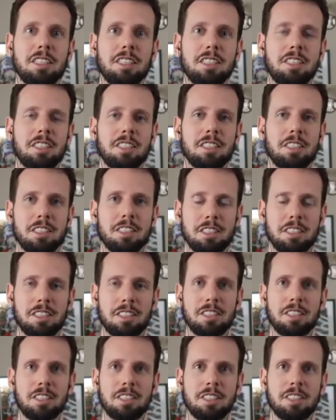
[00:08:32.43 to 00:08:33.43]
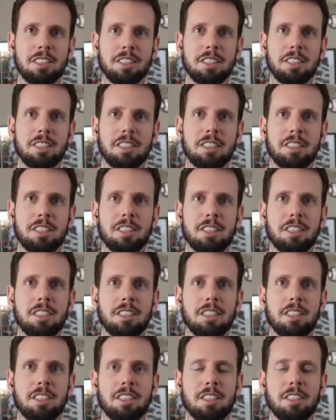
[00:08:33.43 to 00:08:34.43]

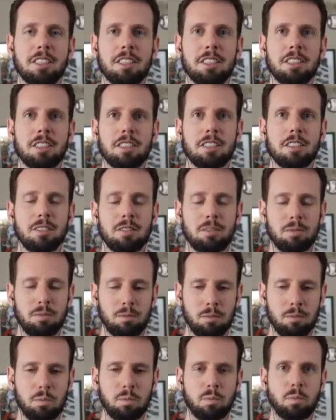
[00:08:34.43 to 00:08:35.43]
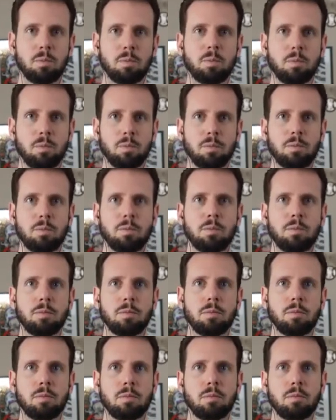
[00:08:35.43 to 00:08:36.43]

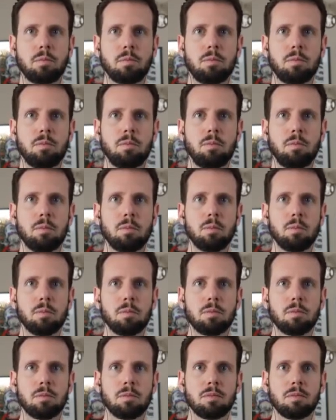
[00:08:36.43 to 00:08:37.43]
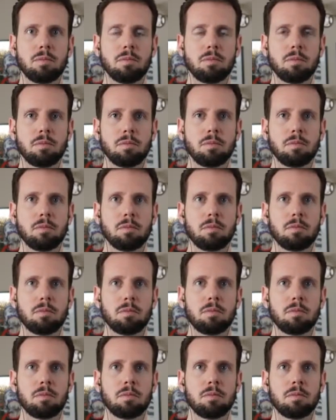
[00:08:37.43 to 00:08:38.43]

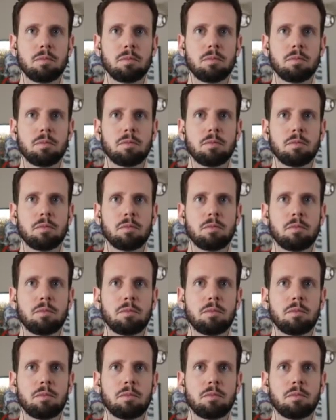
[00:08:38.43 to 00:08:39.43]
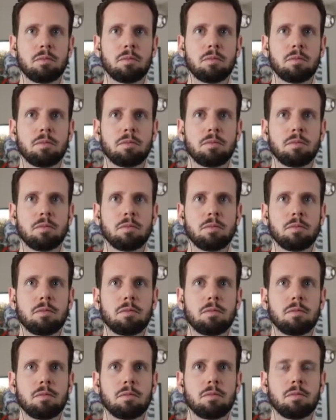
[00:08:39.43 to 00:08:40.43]
(not speaking)